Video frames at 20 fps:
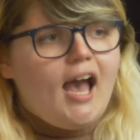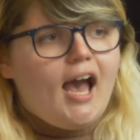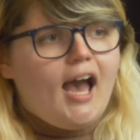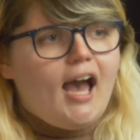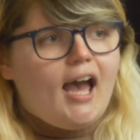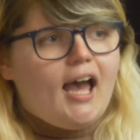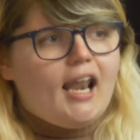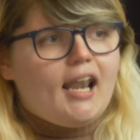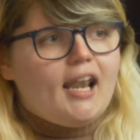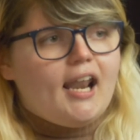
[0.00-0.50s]

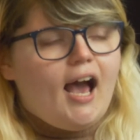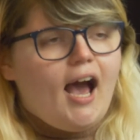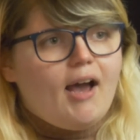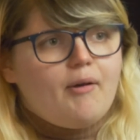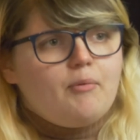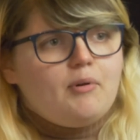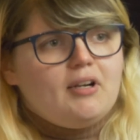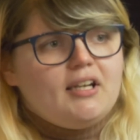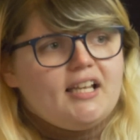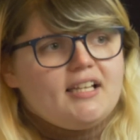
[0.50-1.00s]
and I
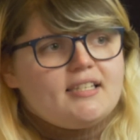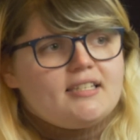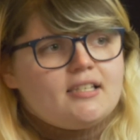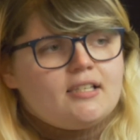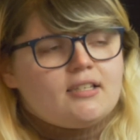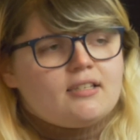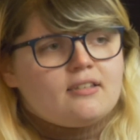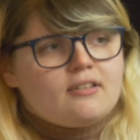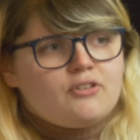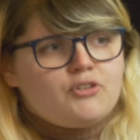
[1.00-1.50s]
will
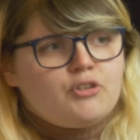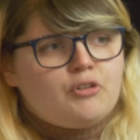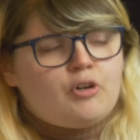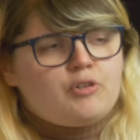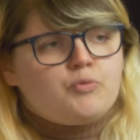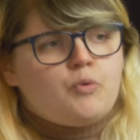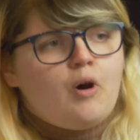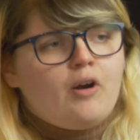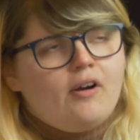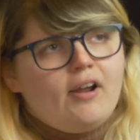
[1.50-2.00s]
listen,
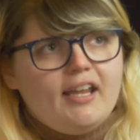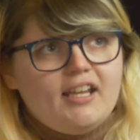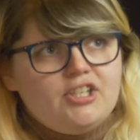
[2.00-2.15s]
because what